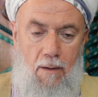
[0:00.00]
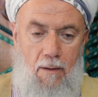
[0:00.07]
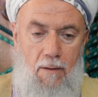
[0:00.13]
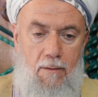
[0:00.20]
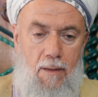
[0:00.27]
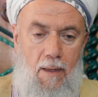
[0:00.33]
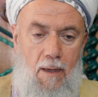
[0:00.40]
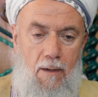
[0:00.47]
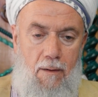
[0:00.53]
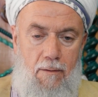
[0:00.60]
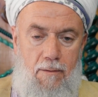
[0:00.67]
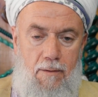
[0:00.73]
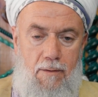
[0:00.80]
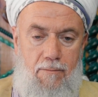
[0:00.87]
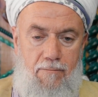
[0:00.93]
They
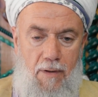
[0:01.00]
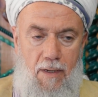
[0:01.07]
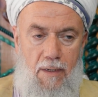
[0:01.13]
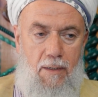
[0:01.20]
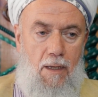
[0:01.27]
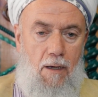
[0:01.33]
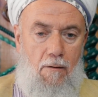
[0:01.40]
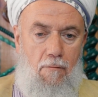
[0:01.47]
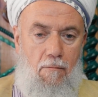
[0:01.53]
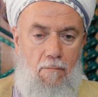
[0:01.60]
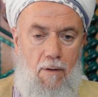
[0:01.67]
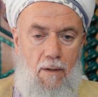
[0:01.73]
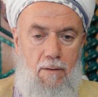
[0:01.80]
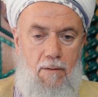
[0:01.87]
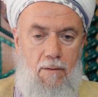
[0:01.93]
are just very narrow
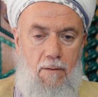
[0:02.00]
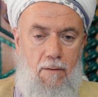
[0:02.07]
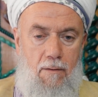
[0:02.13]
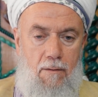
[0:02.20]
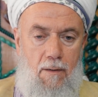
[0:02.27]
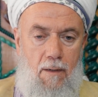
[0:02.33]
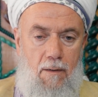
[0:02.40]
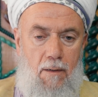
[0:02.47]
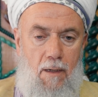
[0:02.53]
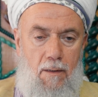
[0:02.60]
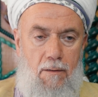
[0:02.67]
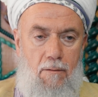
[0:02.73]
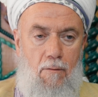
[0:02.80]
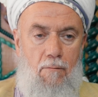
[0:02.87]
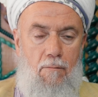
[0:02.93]
mind. They are
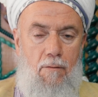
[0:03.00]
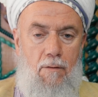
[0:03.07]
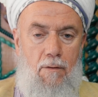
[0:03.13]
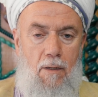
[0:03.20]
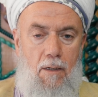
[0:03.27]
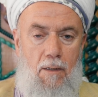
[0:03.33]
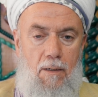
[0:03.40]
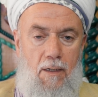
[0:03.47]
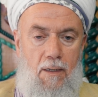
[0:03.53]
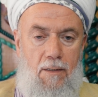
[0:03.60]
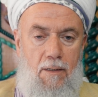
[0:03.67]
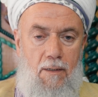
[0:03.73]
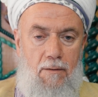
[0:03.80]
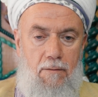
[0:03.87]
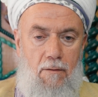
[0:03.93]
not knowing the
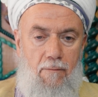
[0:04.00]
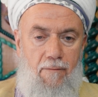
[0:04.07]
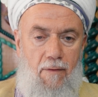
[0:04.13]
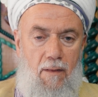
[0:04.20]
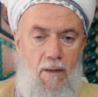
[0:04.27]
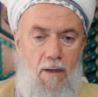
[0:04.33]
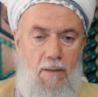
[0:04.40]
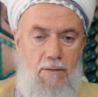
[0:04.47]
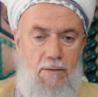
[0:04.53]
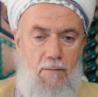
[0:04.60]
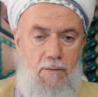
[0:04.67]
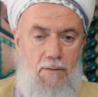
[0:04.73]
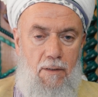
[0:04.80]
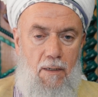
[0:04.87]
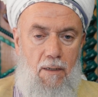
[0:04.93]
greatness of Allah Azza
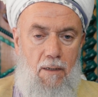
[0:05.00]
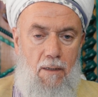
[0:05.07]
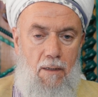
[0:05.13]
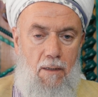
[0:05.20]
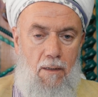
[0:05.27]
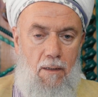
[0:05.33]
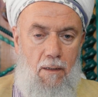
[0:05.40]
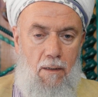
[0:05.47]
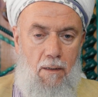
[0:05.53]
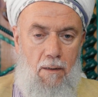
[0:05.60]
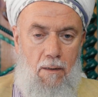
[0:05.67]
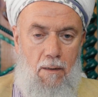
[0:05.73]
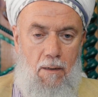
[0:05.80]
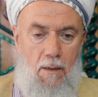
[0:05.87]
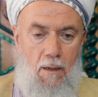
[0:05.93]
wa Jalla.
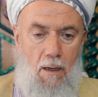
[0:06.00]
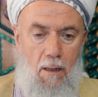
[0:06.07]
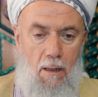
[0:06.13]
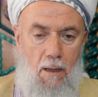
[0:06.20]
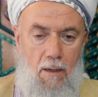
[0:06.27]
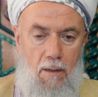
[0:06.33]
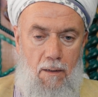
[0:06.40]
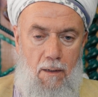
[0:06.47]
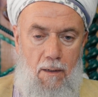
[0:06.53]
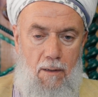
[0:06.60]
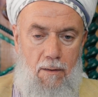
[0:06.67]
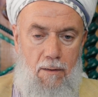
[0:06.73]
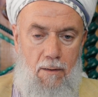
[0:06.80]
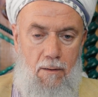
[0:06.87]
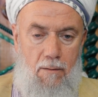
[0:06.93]
Allah
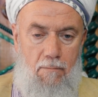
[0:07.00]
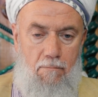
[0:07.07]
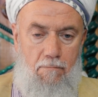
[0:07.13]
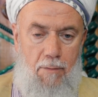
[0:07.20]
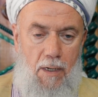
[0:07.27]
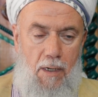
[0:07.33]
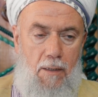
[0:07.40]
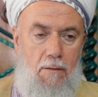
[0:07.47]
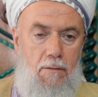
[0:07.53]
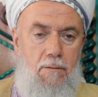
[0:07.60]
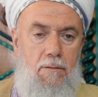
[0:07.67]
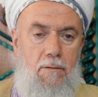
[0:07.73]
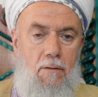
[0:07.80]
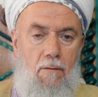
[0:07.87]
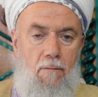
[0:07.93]
great,
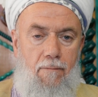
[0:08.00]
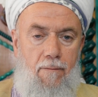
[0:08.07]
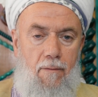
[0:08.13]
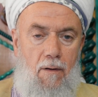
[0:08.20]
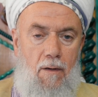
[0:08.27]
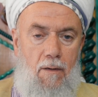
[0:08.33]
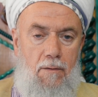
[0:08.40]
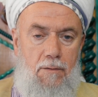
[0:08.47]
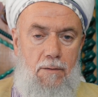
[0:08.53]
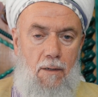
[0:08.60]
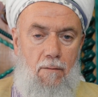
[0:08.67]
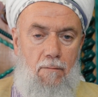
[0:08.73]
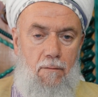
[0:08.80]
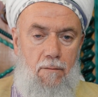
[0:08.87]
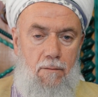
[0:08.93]
billions of
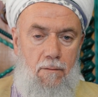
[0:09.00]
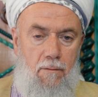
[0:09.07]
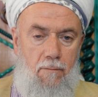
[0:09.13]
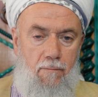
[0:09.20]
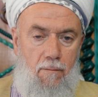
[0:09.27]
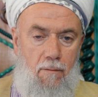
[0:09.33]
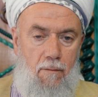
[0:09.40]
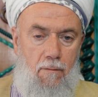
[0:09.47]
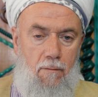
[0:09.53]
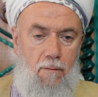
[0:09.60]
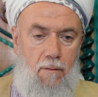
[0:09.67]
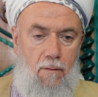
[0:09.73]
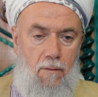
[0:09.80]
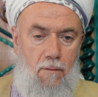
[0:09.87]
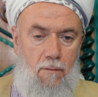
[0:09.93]
souls for
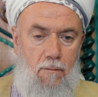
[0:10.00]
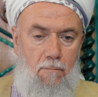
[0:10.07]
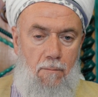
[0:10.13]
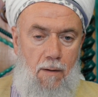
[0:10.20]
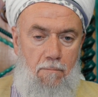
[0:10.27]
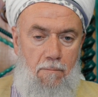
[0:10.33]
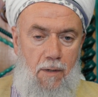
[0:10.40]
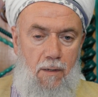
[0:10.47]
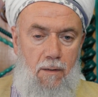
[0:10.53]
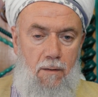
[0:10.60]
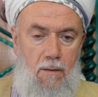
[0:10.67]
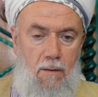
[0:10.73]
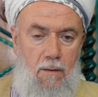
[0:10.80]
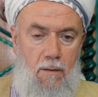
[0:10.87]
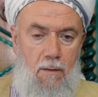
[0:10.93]
human being,